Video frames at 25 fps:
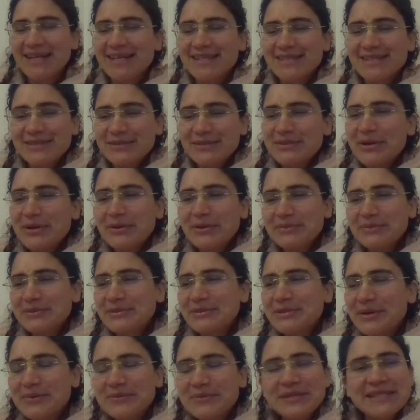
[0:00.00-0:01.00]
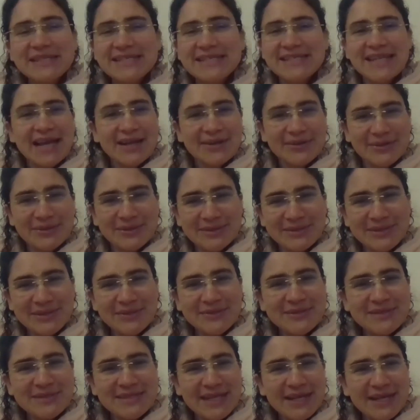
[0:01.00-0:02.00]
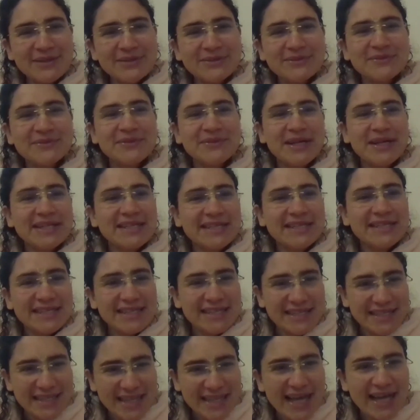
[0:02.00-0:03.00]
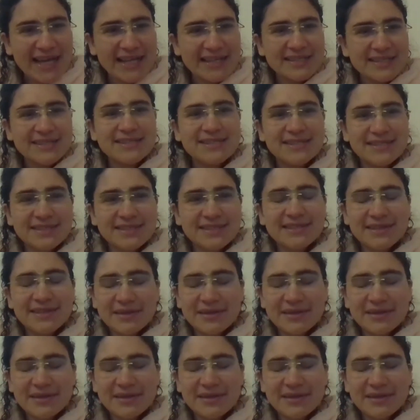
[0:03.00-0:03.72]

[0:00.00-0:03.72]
So don't settle. Don't settle for anything less.